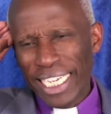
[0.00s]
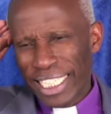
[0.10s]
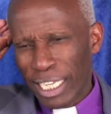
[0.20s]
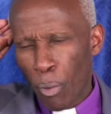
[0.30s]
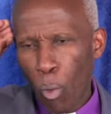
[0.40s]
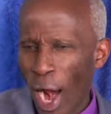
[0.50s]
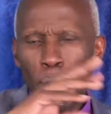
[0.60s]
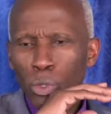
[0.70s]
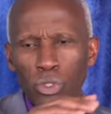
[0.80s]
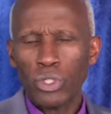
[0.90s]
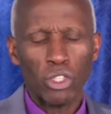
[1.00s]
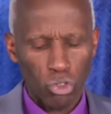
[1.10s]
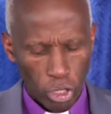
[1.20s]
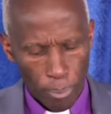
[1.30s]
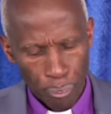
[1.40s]
in the world
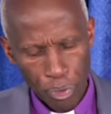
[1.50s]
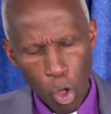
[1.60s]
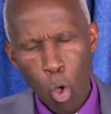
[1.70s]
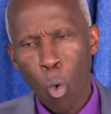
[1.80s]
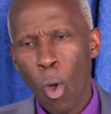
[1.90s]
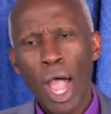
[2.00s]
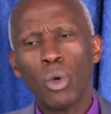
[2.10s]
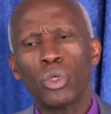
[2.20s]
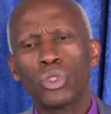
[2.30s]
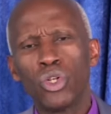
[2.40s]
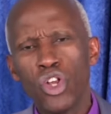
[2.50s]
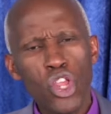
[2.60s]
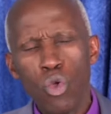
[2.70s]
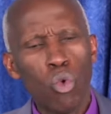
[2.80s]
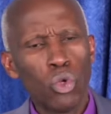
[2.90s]
system, world
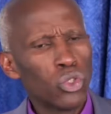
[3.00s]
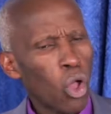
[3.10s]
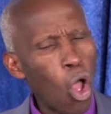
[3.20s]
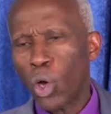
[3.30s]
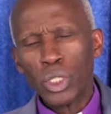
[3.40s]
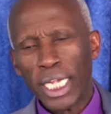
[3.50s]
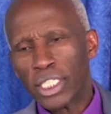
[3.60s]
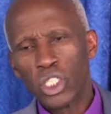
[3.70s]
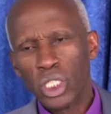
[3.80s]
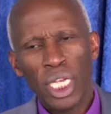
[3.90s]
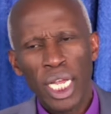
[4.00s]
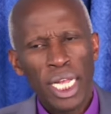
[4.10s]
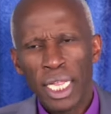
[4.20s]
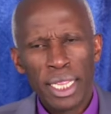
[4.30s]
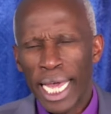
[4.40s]
new orders,
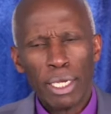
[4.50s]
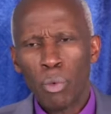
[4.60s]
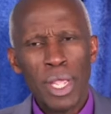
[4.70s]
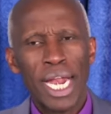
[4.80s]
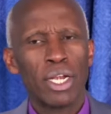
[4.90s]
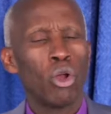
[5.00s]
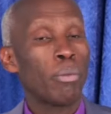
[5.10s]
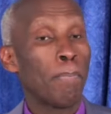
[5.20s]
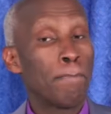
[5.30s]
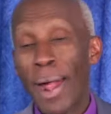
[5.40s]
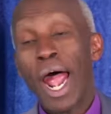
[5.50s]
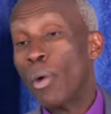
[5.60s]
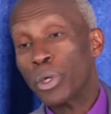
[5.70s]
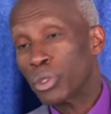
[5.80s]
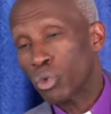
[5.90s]
that we are not
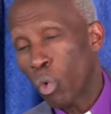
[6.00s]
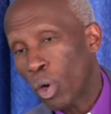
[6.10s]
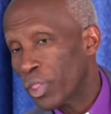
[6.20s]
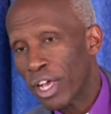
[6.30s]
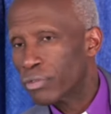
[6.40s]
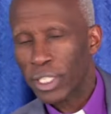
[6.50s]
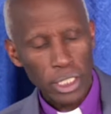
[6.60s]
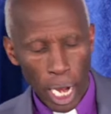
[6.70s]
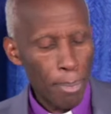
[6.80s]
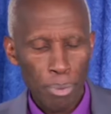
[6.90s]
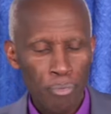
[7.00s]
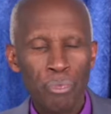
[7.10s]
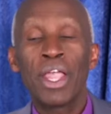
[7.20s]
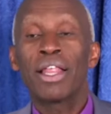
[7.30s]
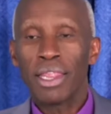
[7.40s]
bound to what they have set up?
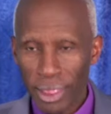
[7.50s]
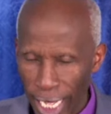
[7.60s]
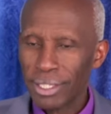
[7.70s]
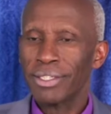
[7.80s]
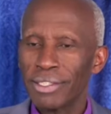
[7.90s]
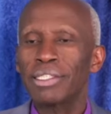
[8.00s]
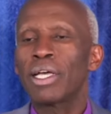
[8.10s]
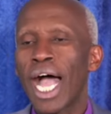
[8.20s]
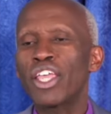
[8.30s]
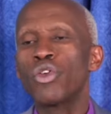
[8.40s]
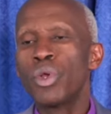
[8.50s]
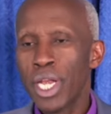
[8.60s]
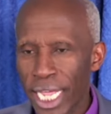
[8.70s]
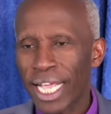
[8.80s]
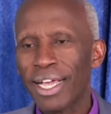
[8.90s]
That is a
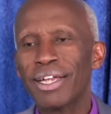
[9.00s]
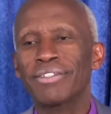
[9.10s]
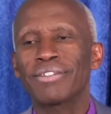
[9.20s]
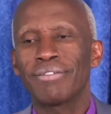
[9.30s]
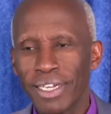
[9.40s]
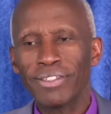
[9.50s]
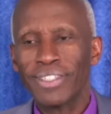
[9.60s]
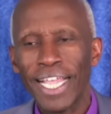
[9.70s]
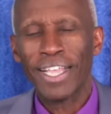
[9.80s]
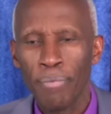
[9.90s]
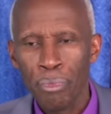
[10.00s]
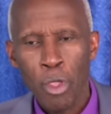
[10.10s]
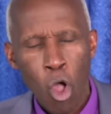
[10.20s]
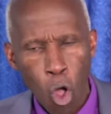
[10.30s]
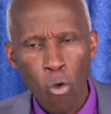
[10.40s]
unique characteristic
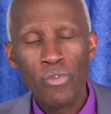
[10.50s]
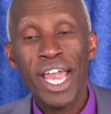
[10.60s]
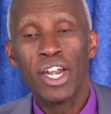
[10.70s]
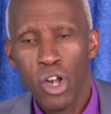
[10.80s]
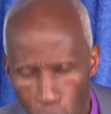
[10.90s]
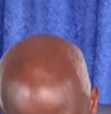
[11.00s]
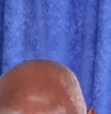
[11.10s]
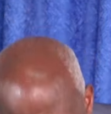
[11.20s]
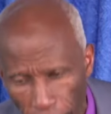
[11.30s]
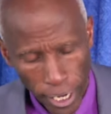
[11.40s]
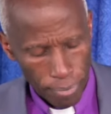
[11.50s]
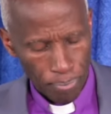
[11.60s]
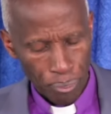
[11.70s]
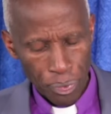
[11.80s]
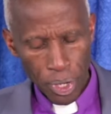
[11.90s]
of the
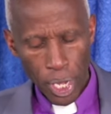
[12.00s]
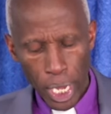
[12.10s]
anointing